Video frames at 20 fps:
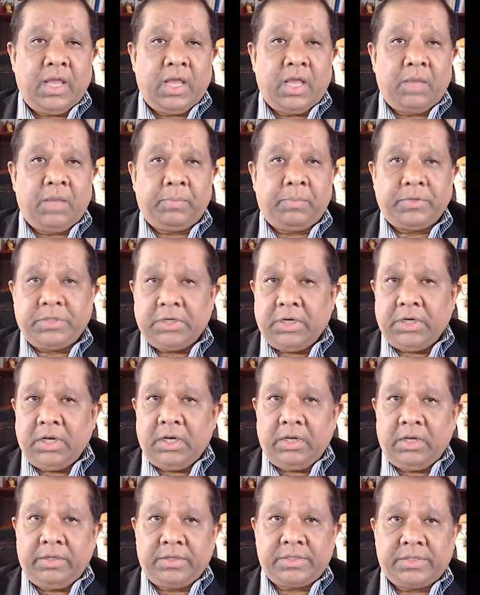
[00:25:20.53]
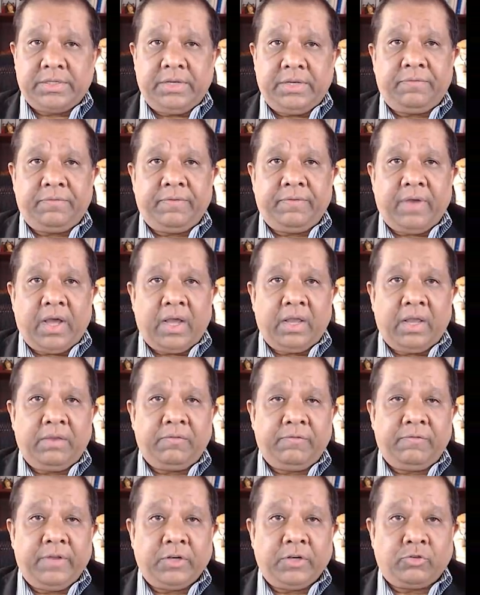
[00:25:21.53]
particularly the
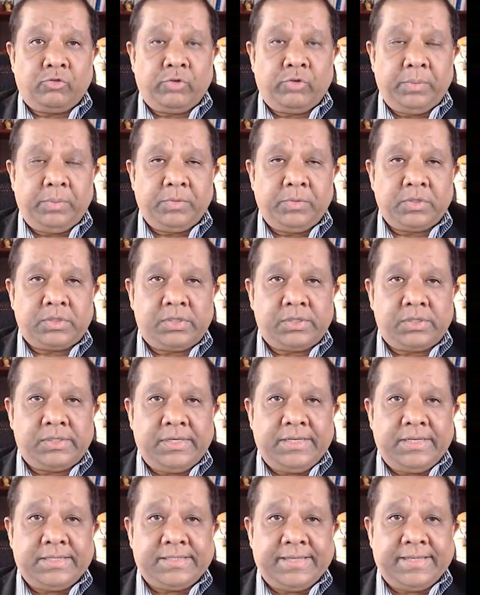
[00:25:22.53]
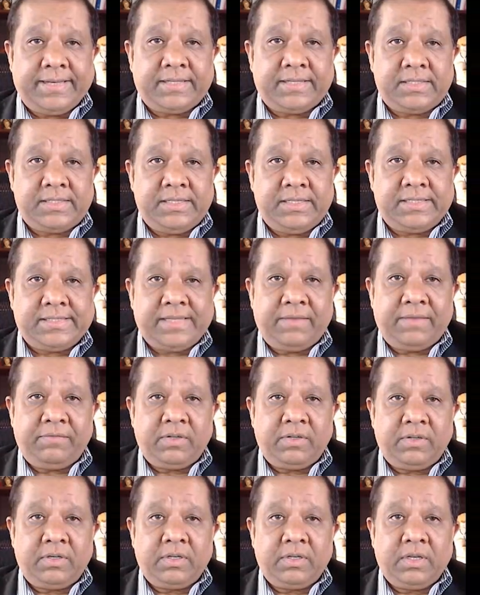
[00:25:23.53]
C5 ventral ramus, the C6,
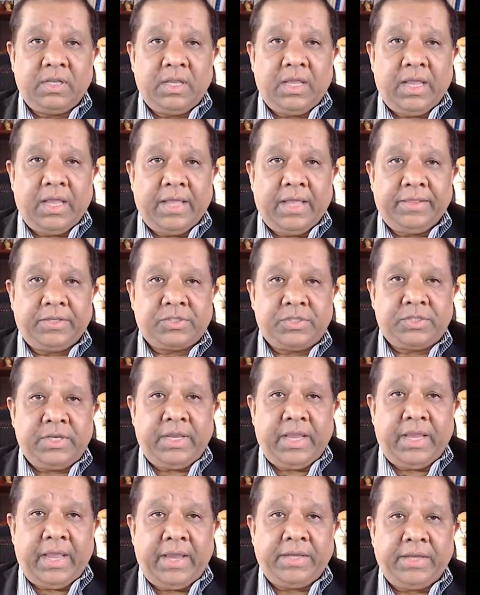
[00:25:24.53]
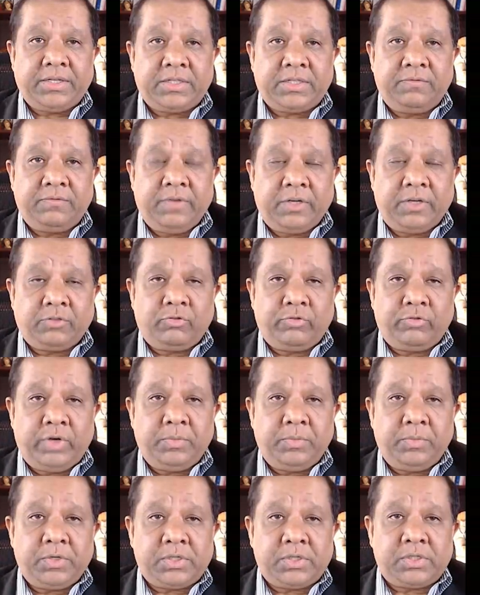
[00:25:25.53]
C7, and the C8 ventral
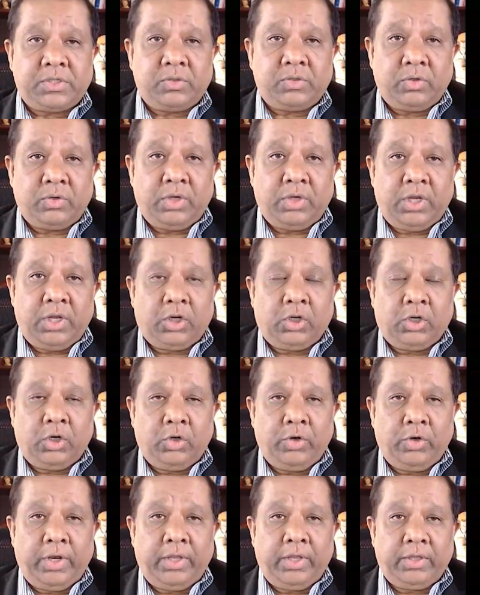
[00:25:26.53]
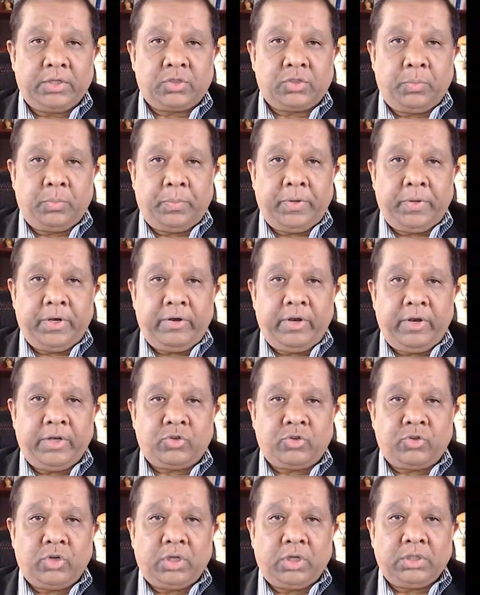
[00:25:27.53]
ramus, including the superior
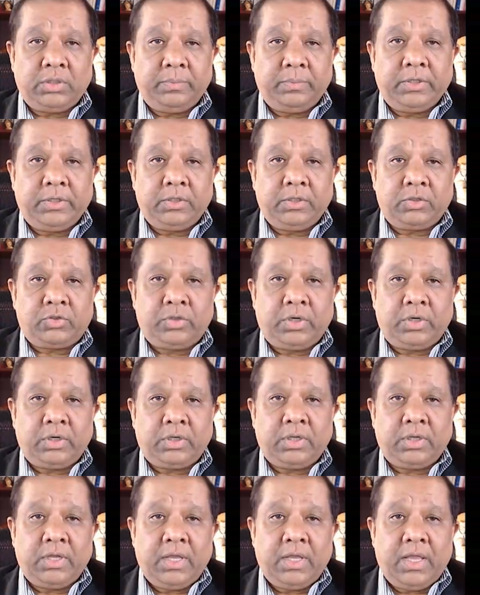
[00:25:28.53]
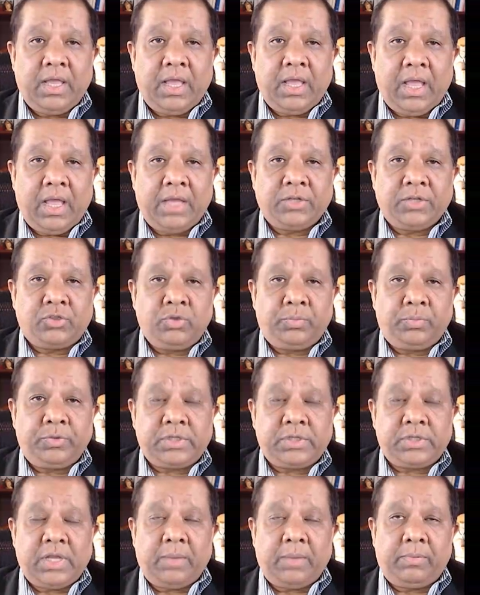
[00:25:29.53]
trunk, the middle trunk, and
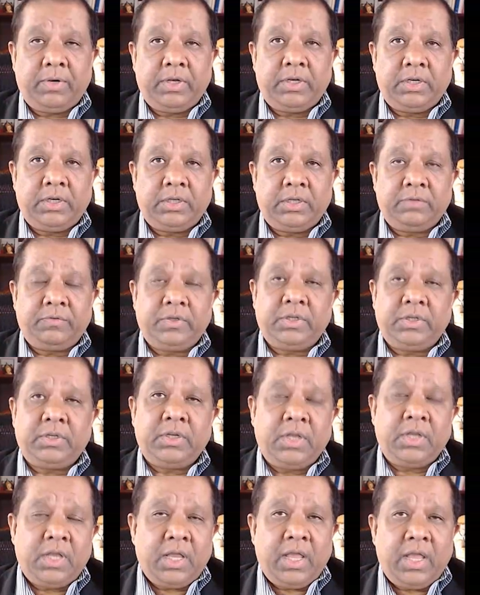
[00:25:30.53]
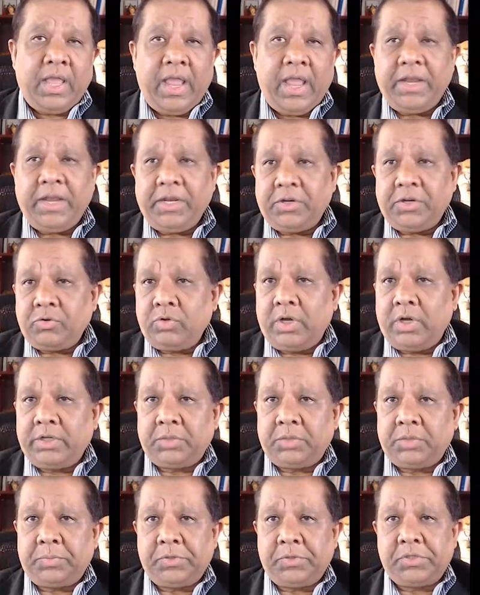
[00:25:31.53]
suprascapular nerve in 80 to
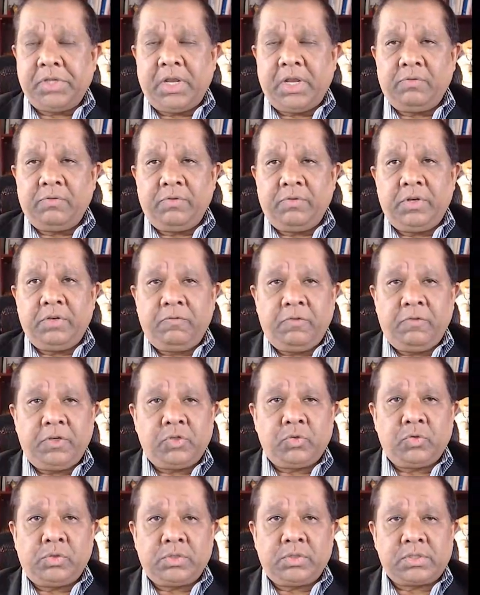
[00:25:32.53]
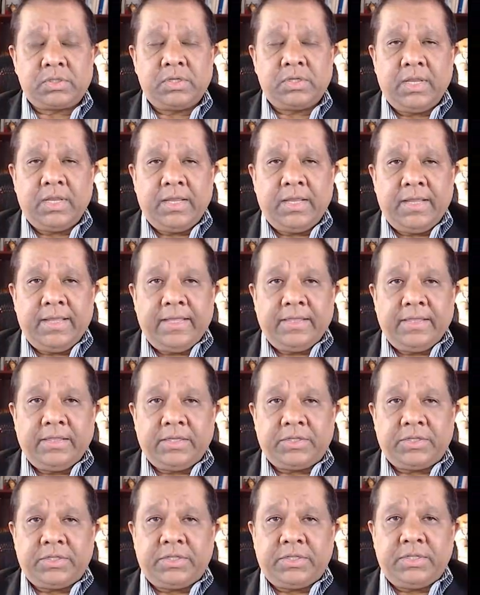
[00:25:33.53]
100% of individuals.
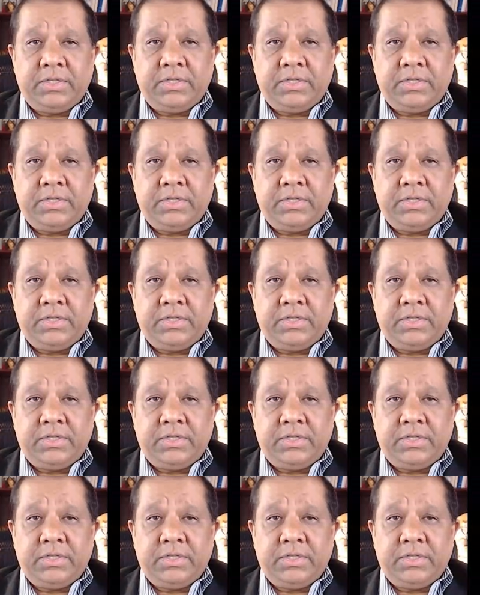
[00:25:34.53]
The